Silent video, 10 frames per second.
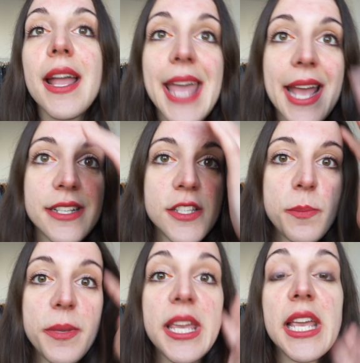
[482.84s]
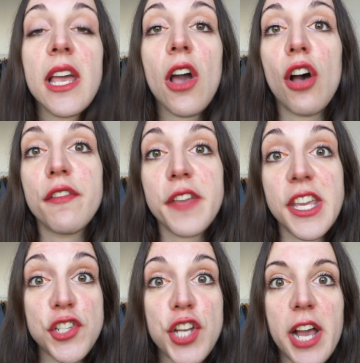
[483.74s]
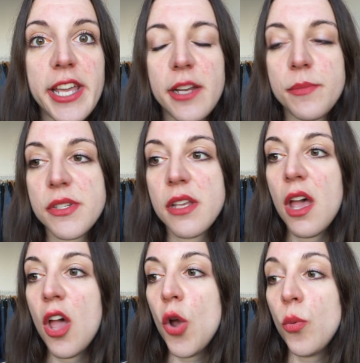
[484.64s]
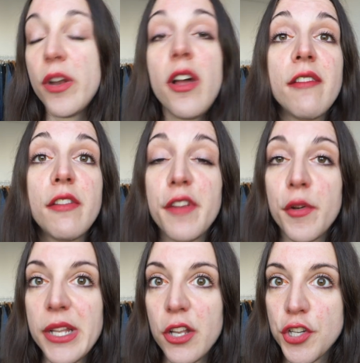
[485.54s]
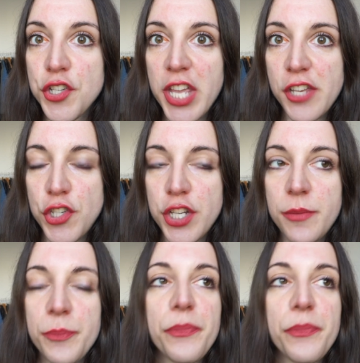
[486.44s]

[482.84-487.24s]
Again, speaking of kitchen items, we don't have a very large kitchen,